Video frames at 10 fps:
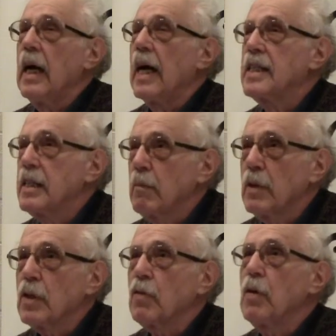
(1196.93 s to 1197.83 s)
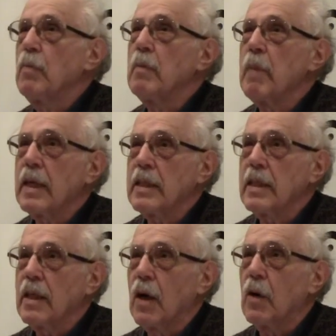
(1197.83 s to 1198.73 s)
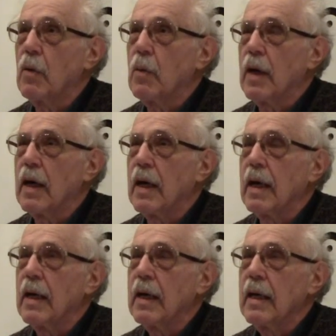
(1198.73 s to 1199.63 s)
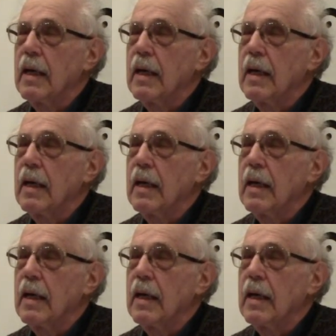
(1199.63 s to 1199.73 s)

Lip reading: A similar group in Mexico,